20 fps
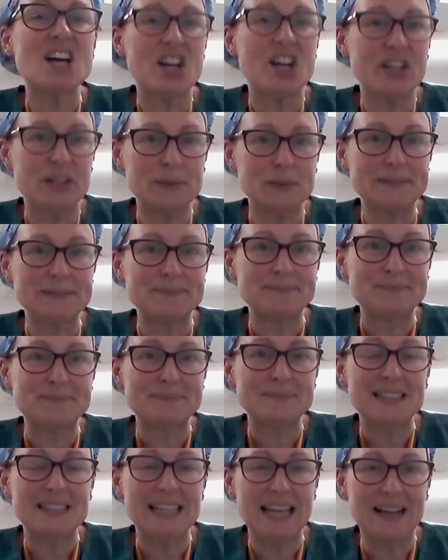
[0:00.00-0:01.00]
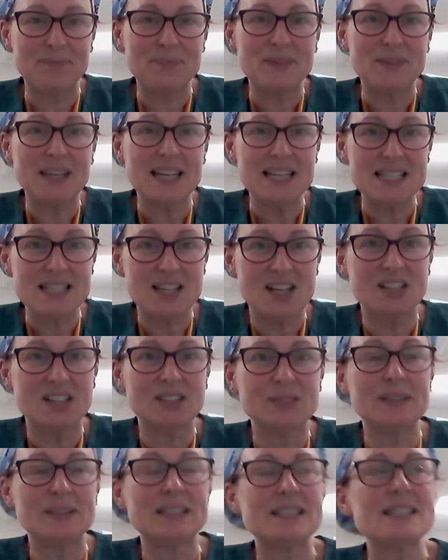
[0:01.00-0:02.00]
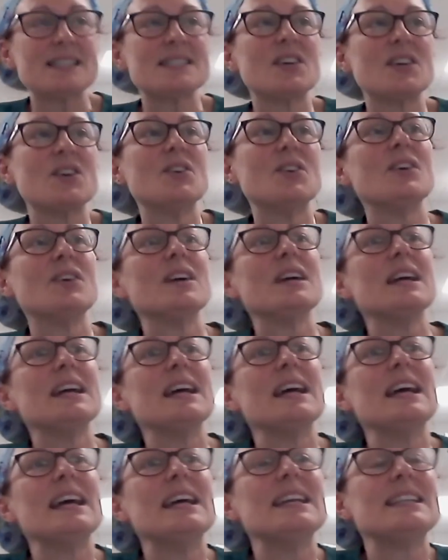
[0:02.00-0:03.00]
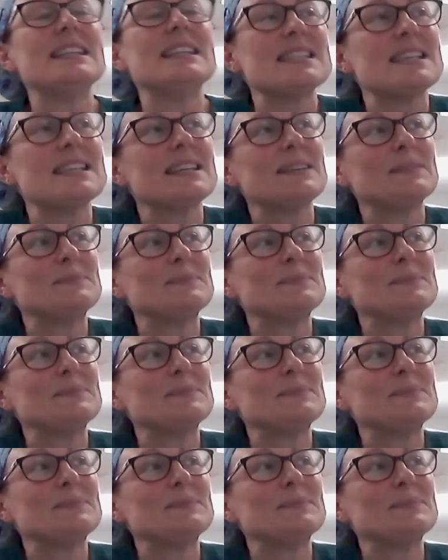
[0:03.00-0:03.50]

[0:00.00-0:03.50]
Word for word: a hard one. Yeah, yeah, that is a hard one. So yeah. it's